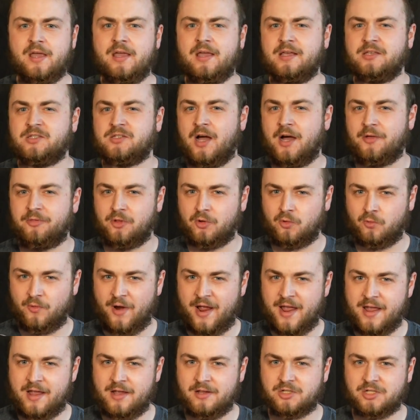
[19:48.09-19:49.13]
He's got the
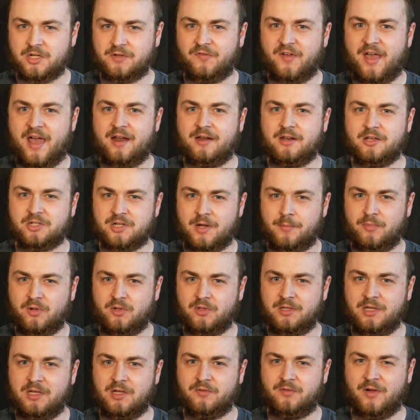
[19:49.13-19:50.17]
range advantage, I
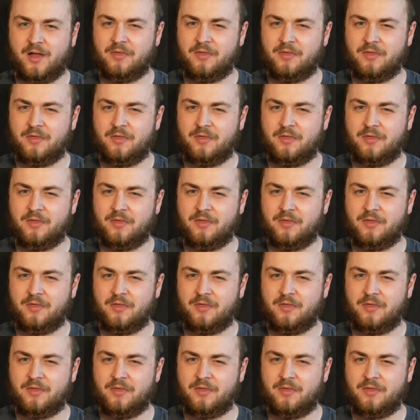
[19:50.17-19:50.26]
believe.